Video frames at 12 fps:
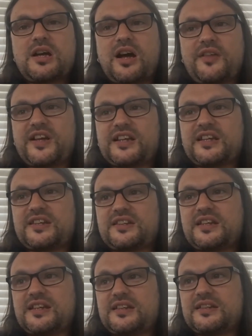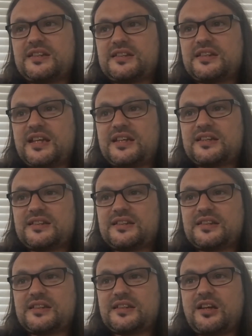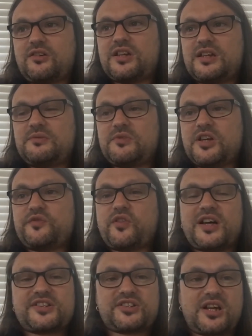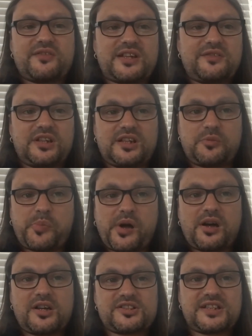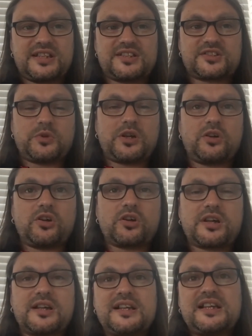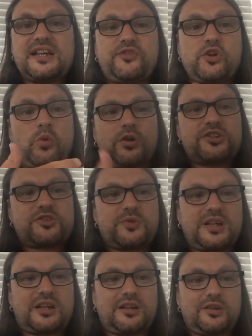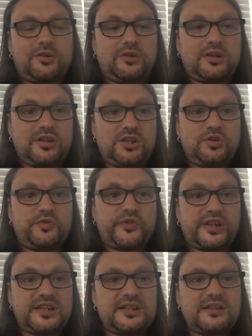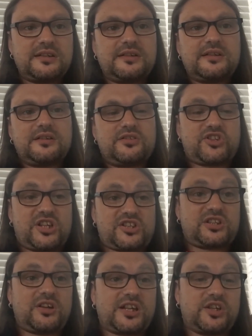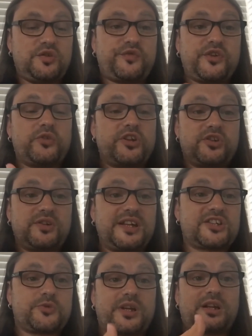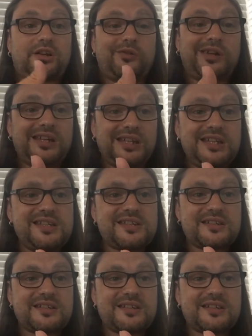I think the only advice that I've given in the past is, well, look, if you want to include UV, just like you feel that you need to include heat,